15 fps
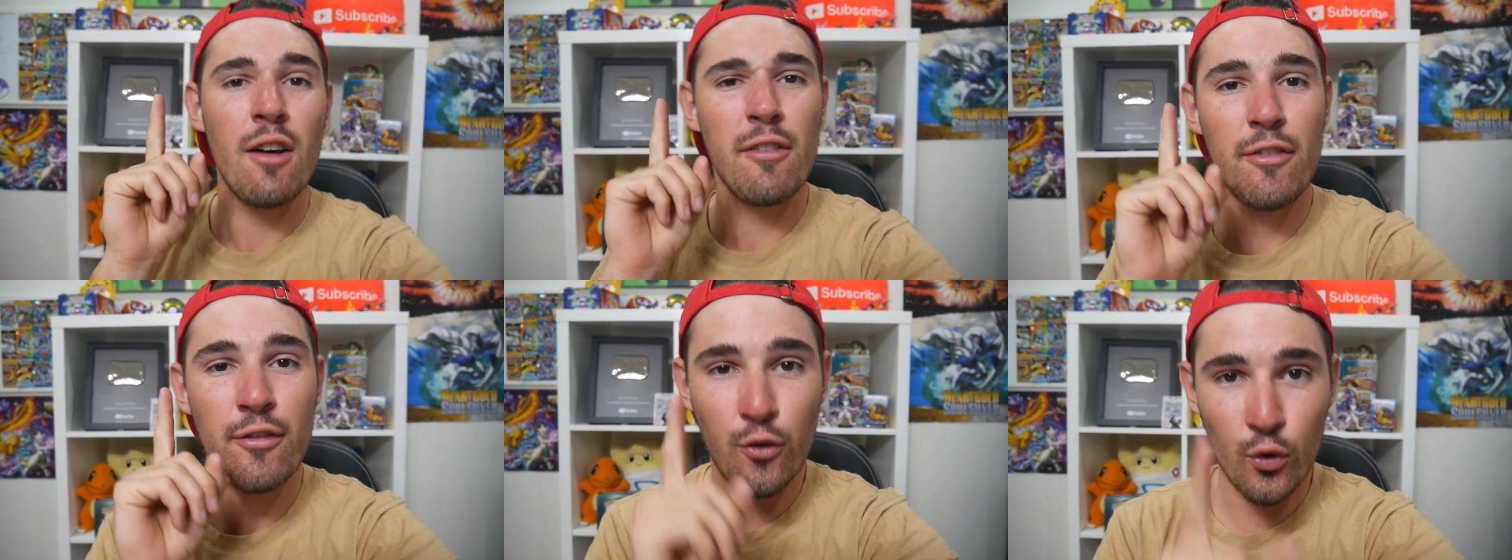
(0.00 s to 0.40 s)

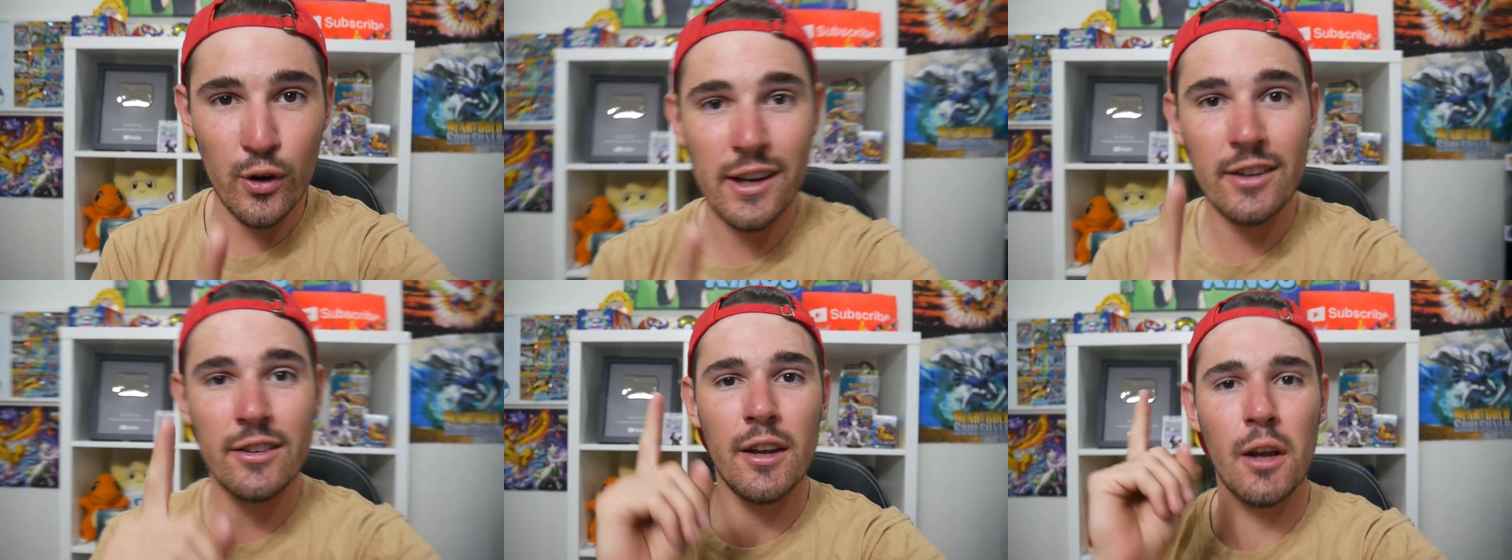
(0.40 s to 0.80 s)

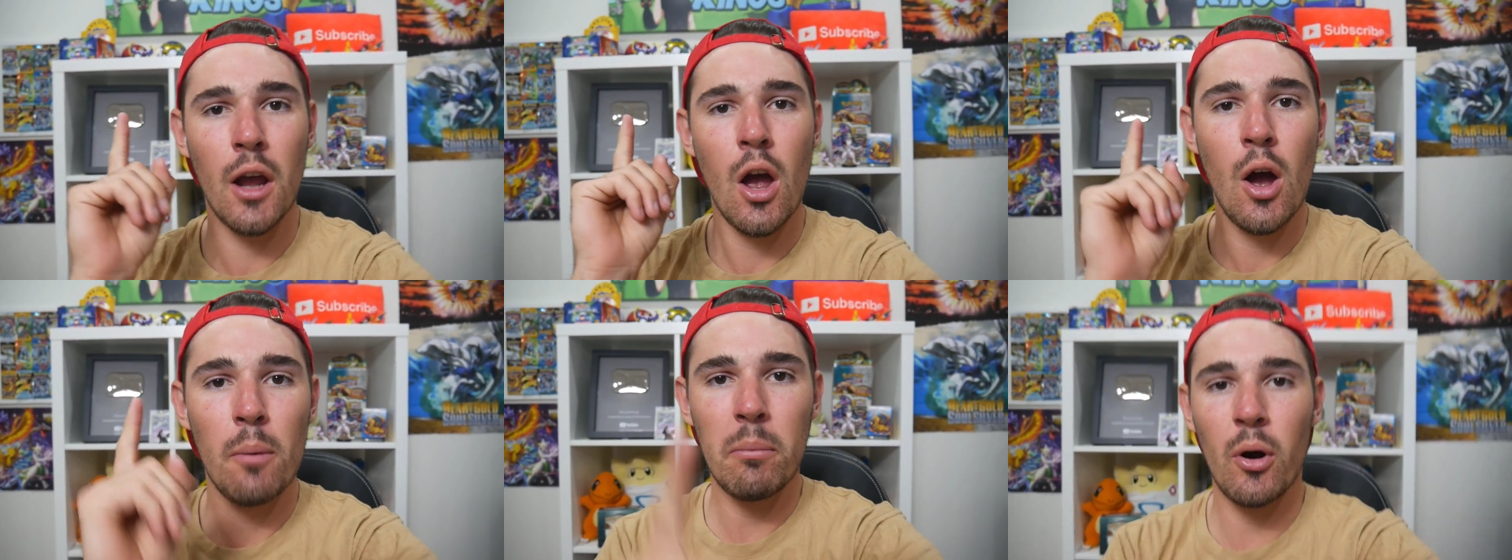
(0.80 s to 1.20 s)
freezing
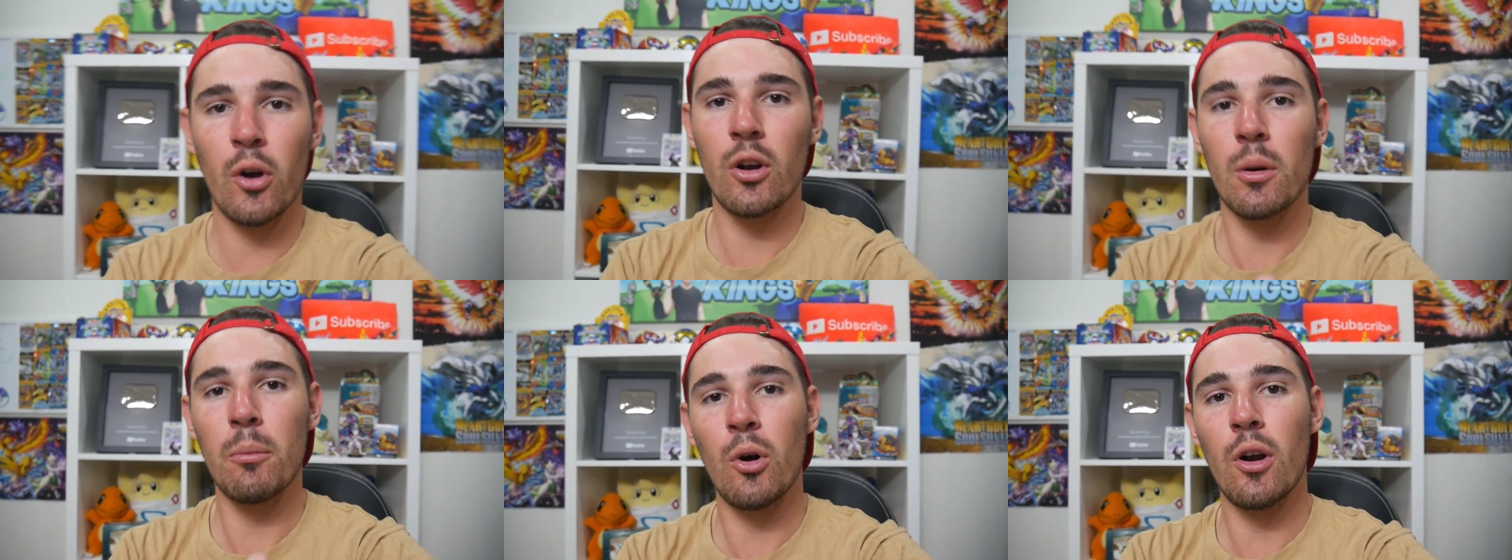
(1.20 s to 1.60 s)

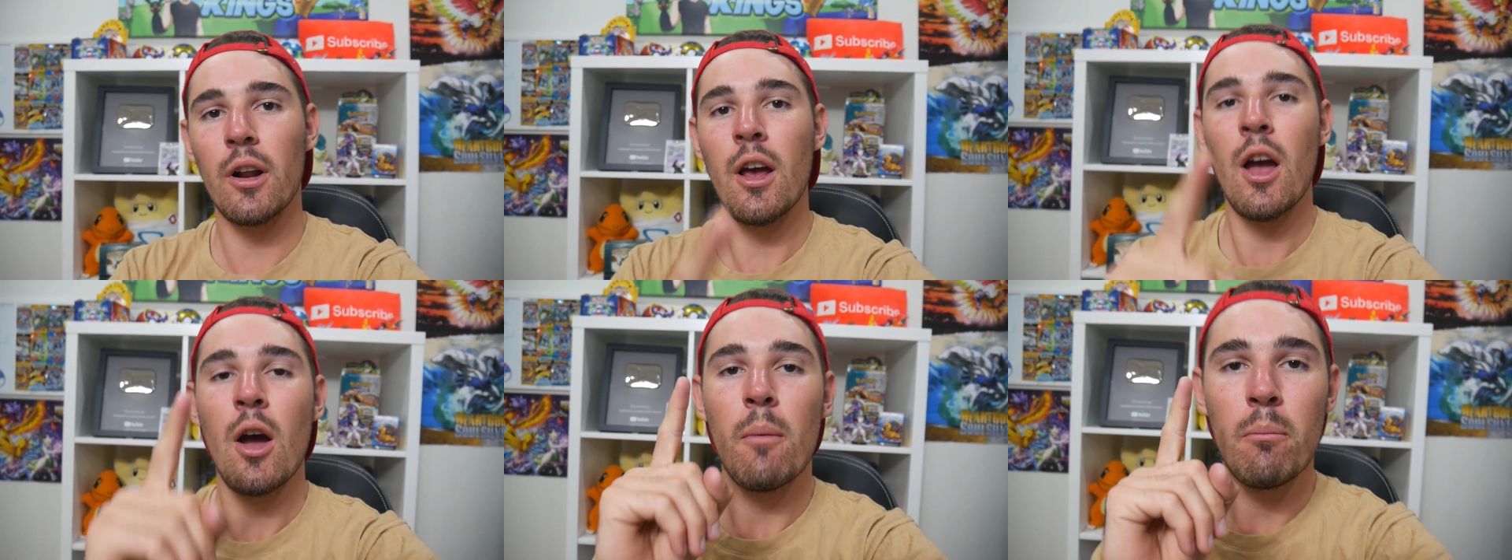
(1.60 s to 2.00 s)
Pokemon
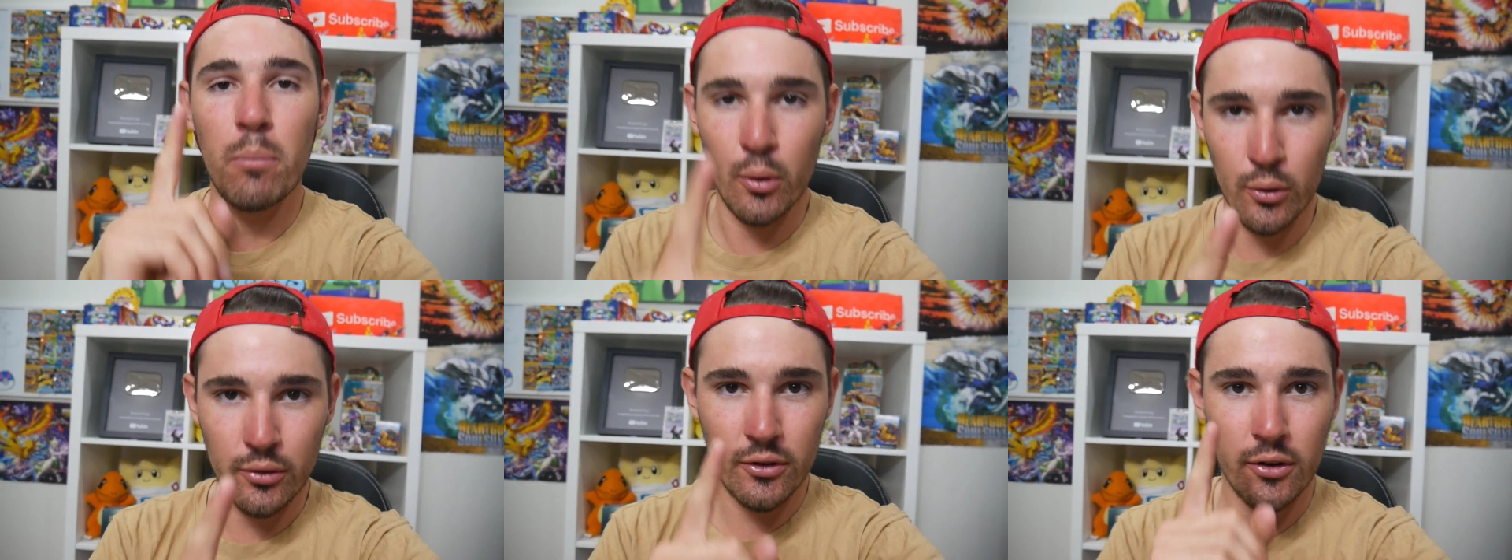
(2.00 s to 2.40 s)

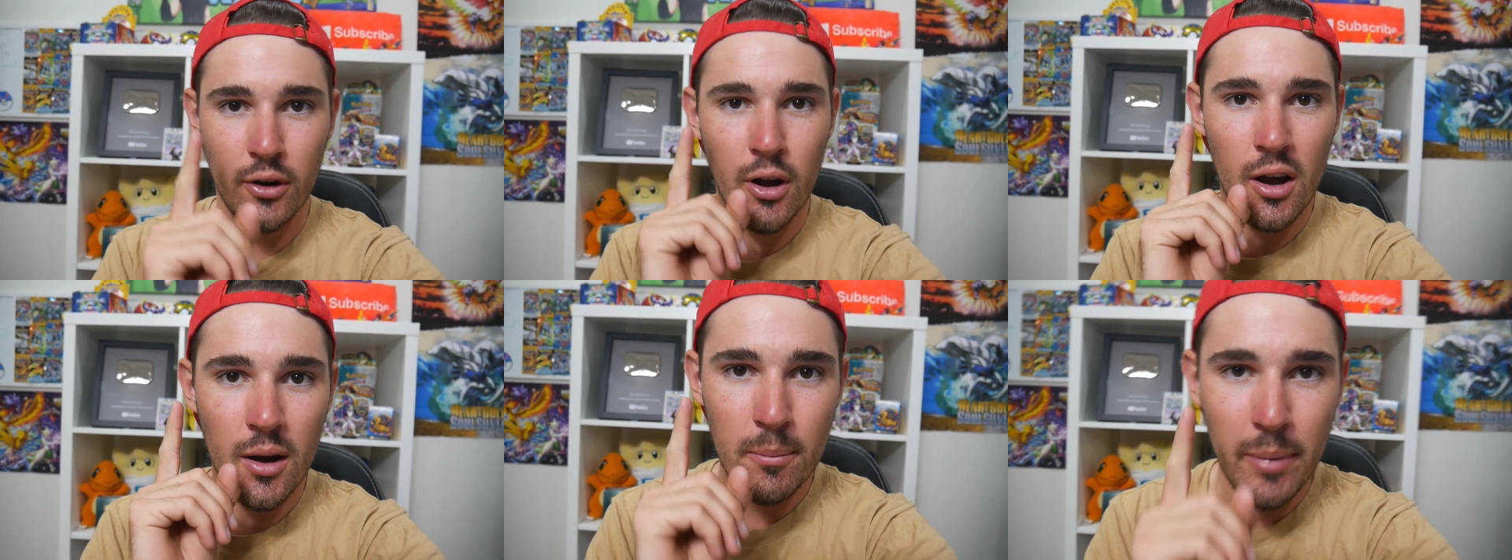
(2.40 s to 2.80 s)
booster